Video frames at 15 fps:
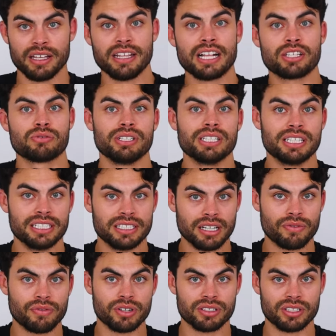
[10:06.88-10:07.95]
And that's really the
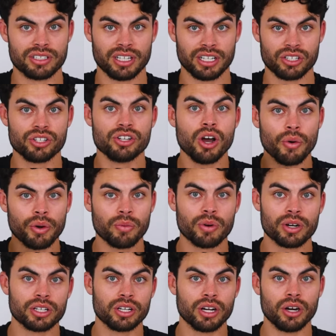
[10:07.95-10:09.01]
difference, is like knowing
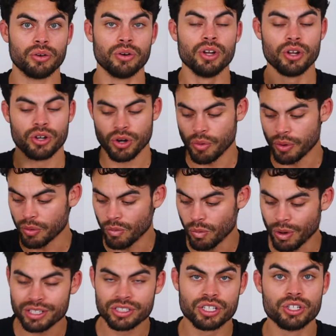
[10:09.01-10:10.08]
where to go, knowing
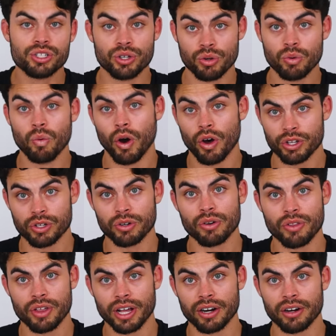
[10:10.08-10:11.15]
what to do while you're
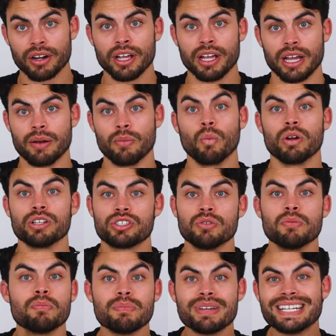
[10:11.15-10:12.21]
there. And once you
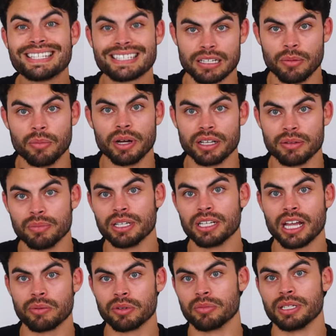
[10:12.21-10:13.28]
meet somebody, being
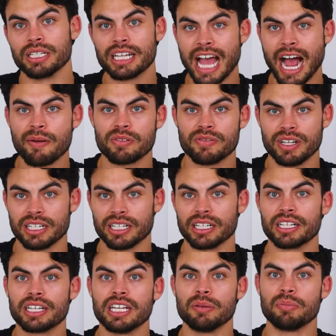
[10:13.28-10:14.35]
able to be captivating
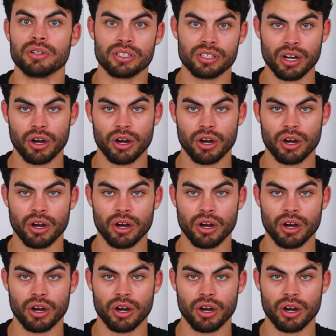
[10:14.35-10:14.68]
and keep it